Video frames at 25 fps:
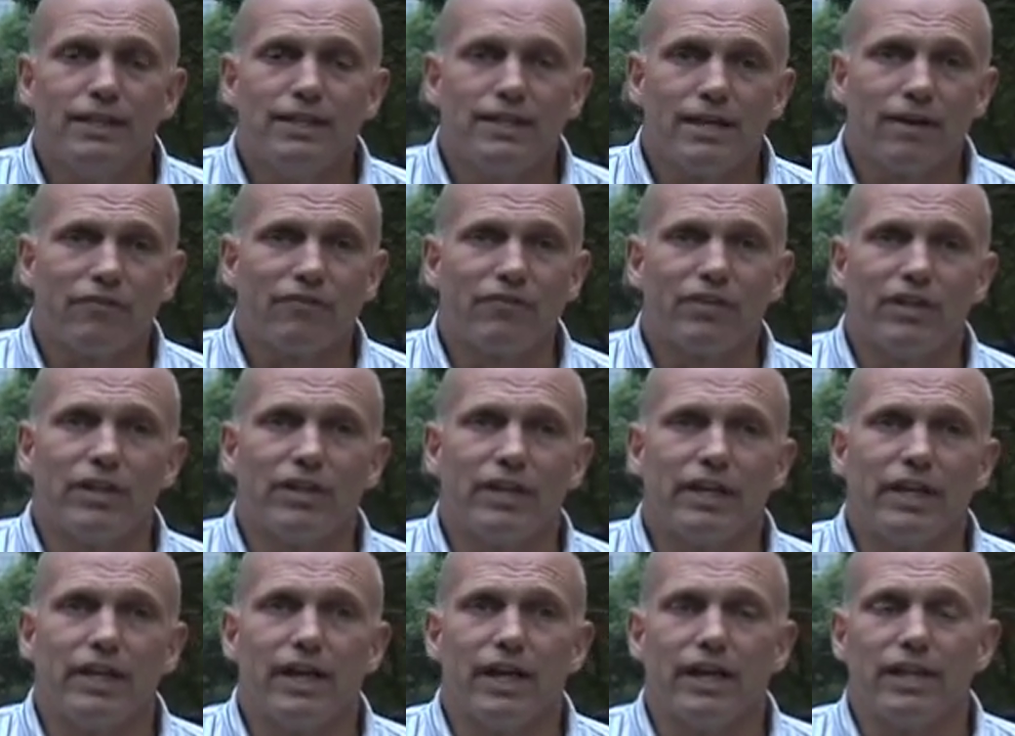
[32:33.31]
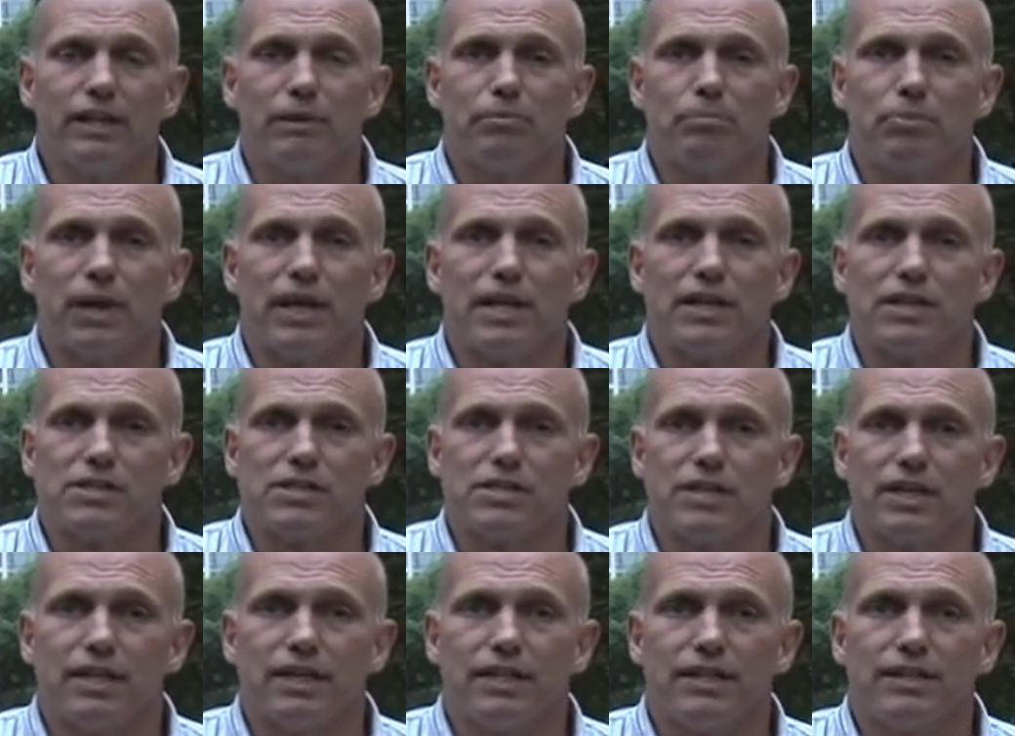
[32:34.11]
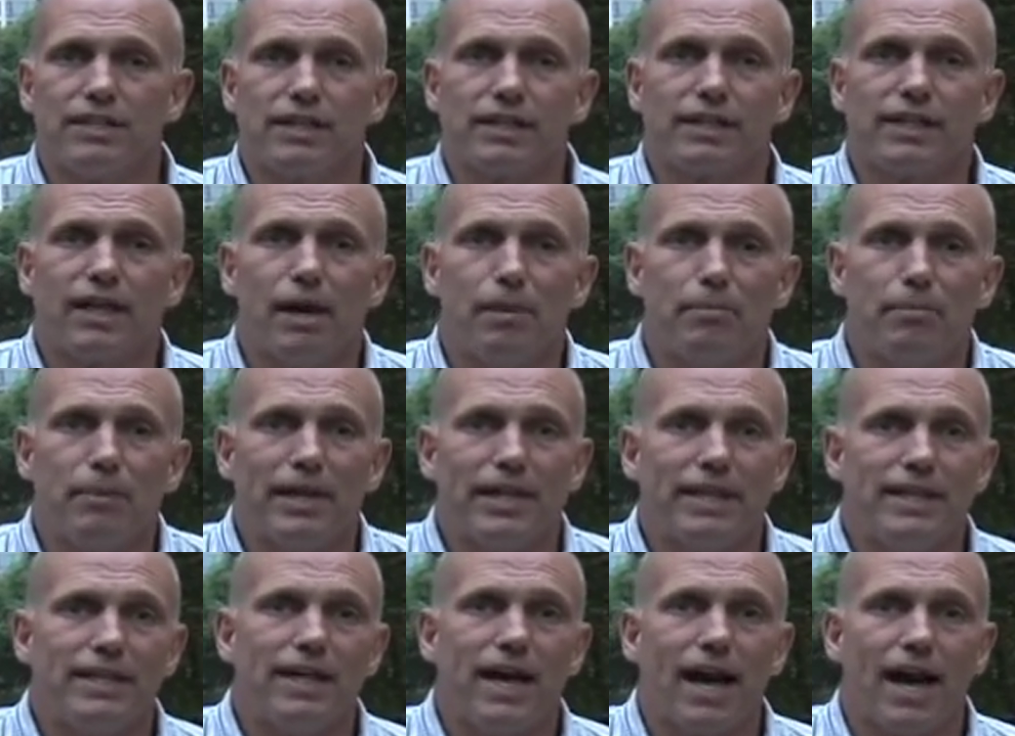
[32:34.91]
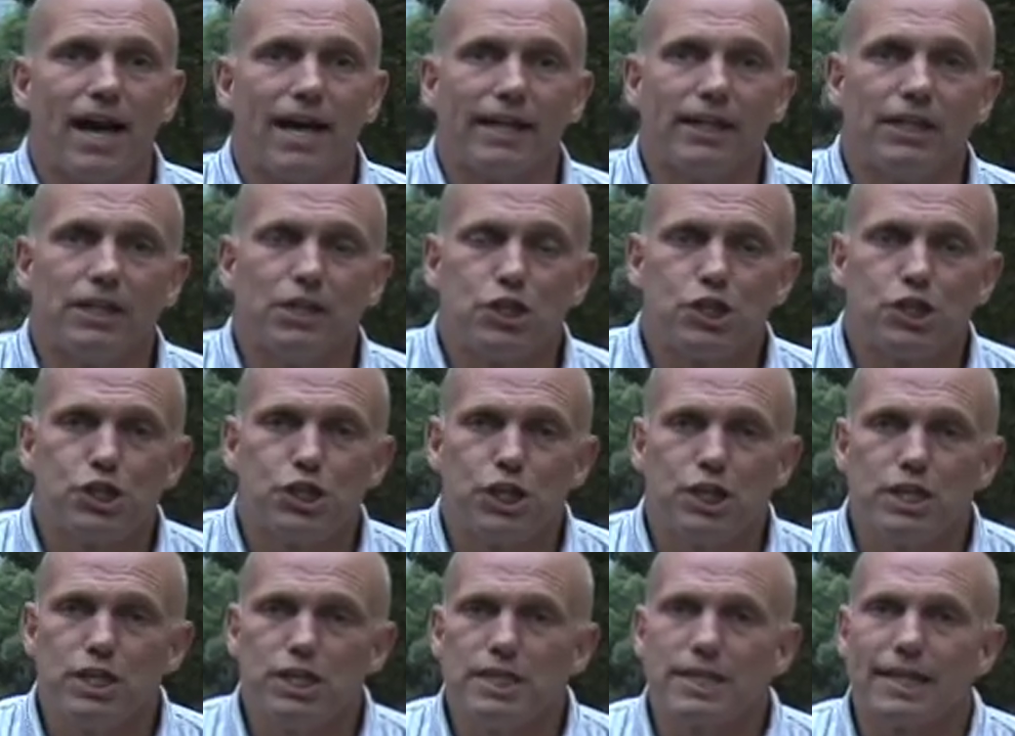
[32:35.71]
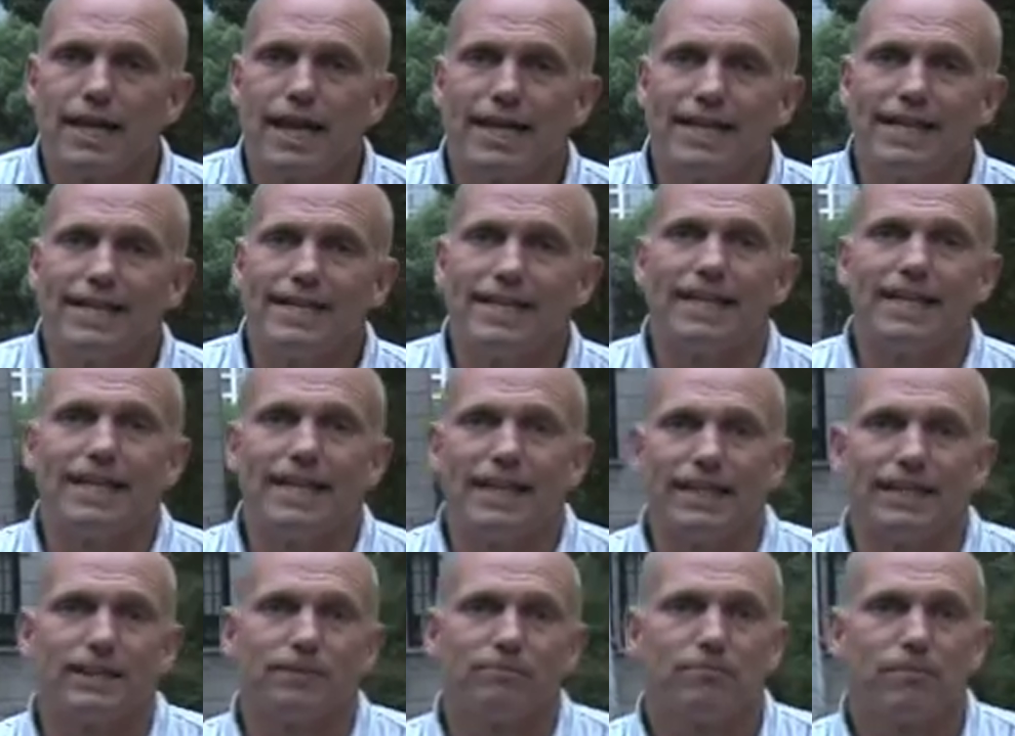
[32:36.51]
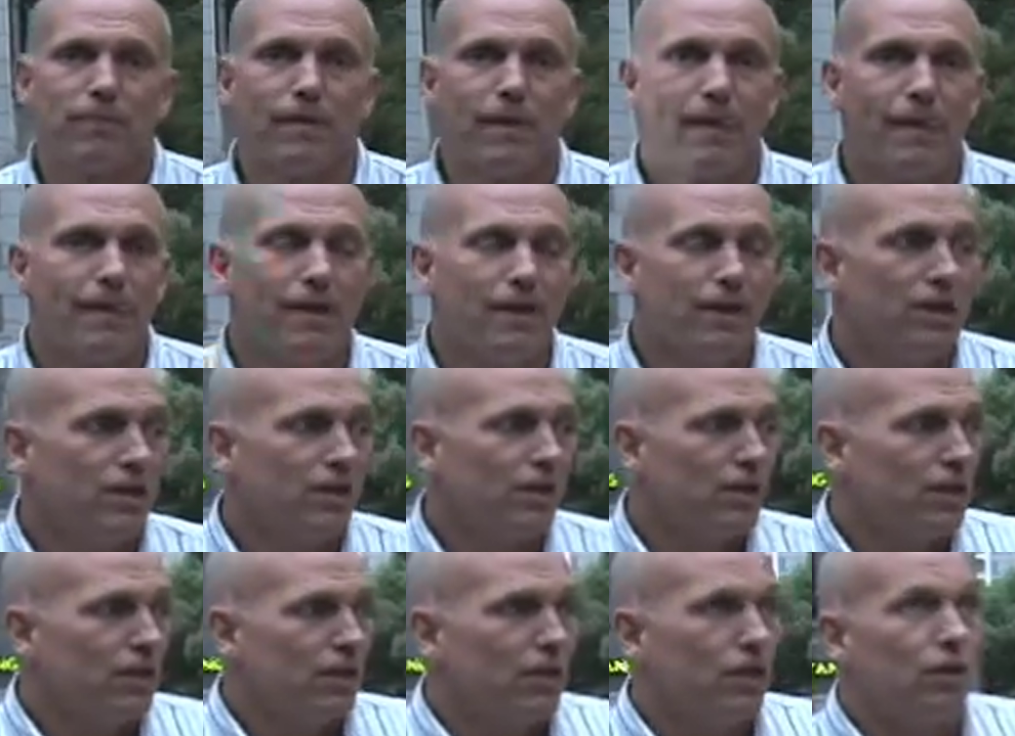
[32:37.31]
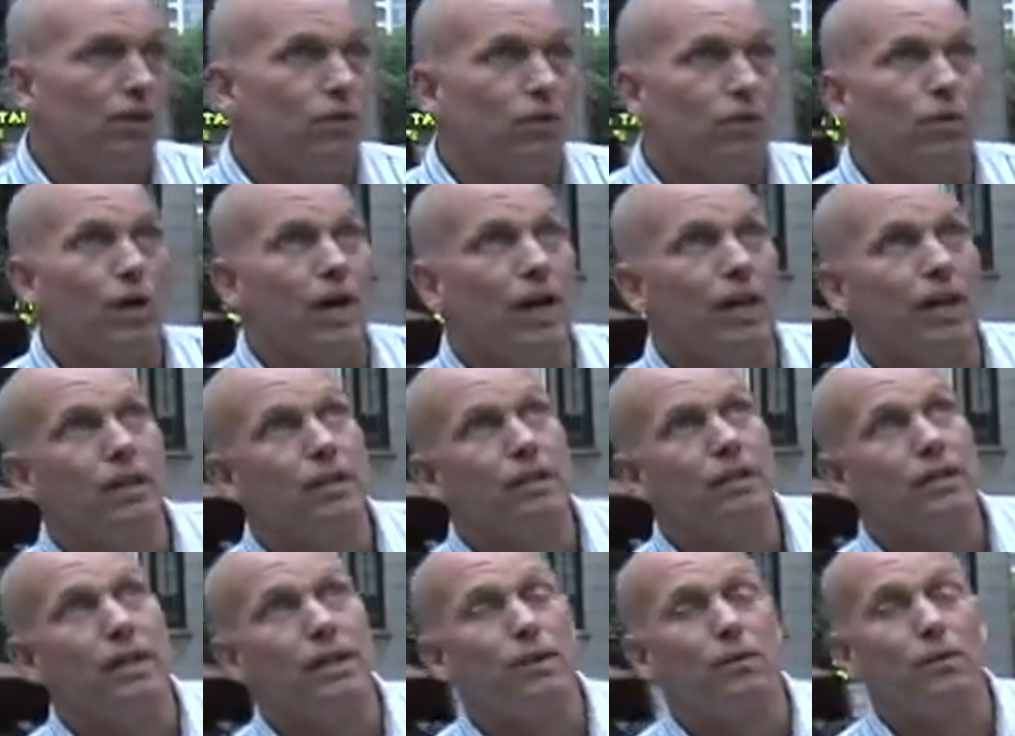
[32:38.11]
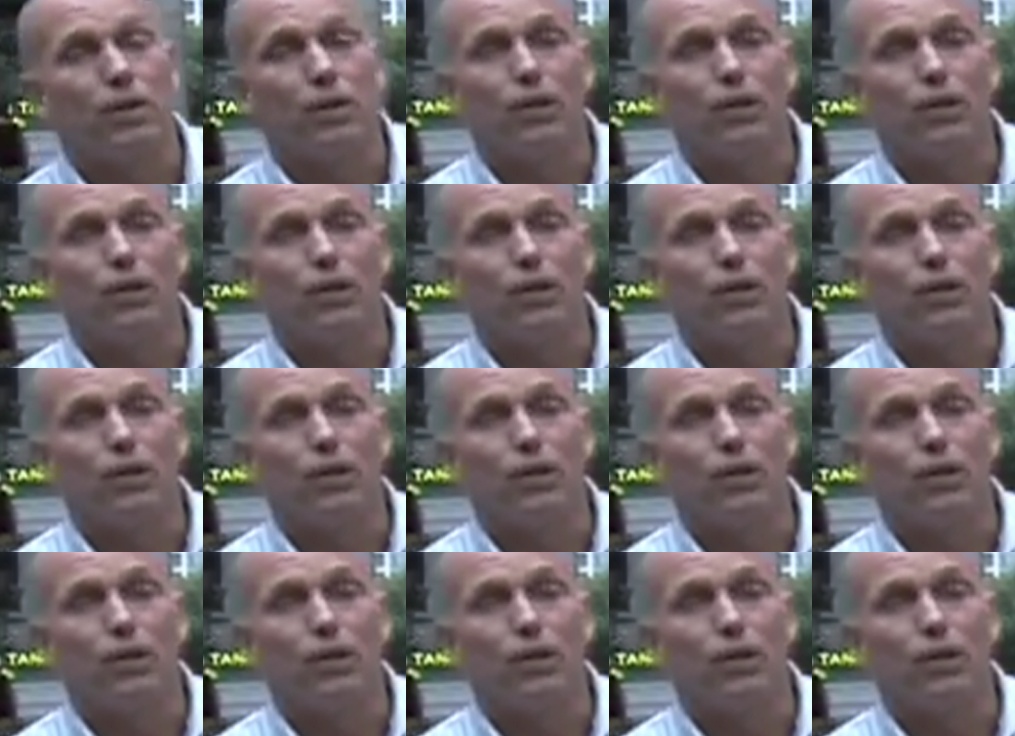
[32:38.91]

Definitely the place to come and dine, Xintiandi. Well, we're